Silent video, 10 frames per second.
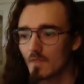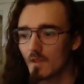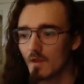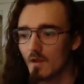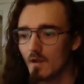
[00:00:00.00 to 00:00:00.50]

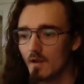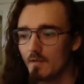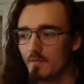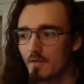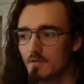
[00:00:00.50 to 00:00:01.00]
I
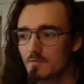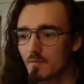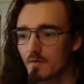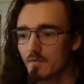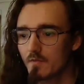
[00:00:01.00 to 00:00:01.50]
think it's
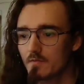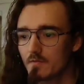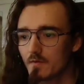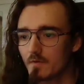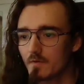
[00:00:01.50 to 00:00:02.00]
worth it
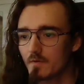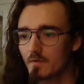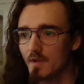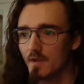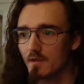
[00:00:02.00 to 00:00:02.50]
for us to
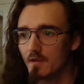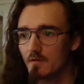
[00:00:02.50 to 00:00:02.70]
attack here,